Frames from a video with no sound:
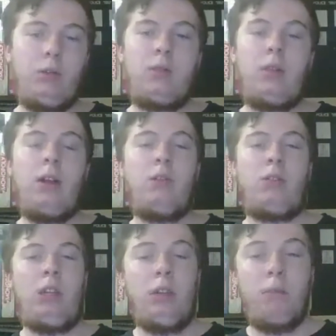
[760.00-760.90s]
Christopher
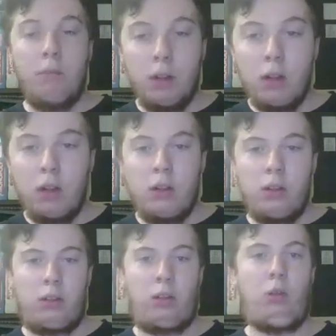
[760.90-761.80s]
Eccleston
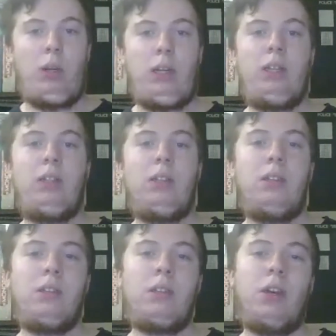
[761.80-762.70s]
stories.
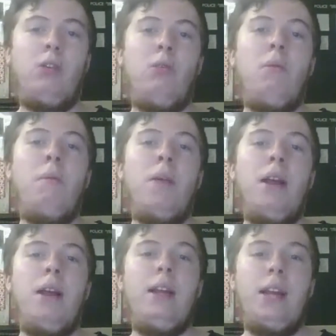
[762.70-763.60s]
So,
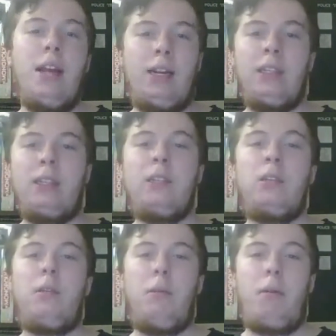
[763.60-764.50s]
yeah, this
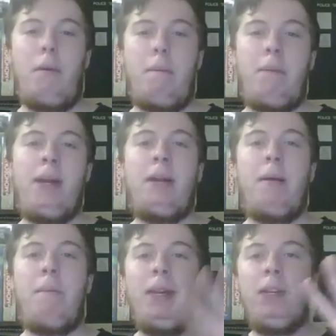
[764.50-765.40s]
has been
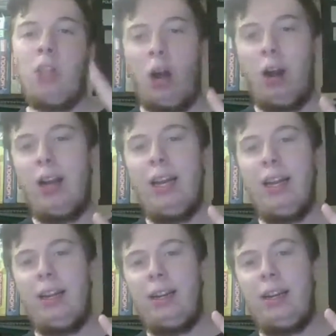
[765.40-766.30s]
me,
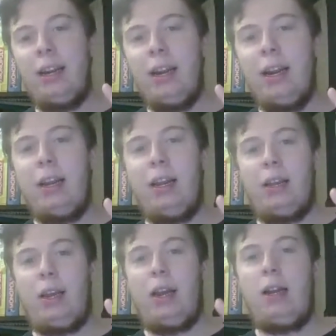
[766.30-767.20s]
Charlie.
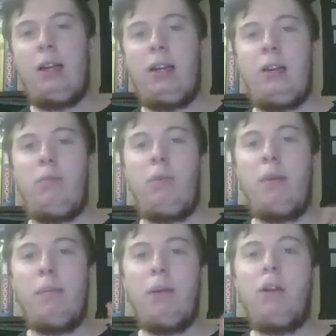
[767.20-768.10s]
And
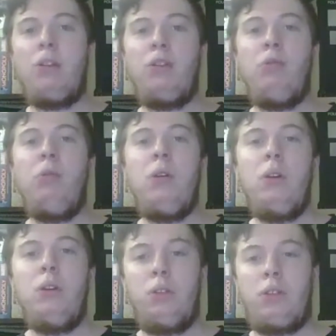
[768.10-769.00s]
remember to
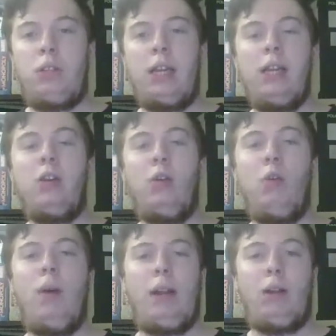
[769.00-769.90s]
stay
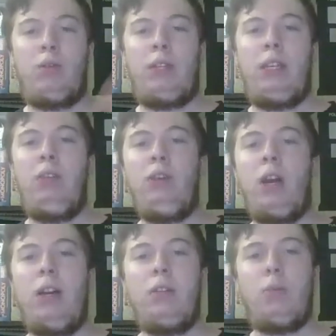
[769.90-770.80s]
cool, and I'll see you
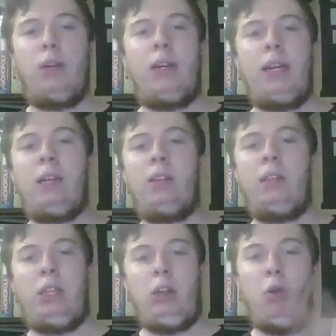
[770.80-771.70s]
guys when I
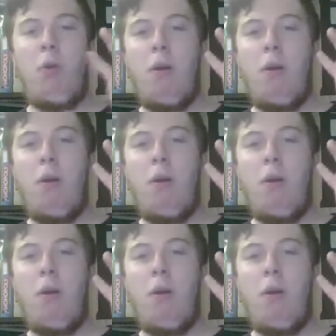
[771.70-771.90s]
next see you.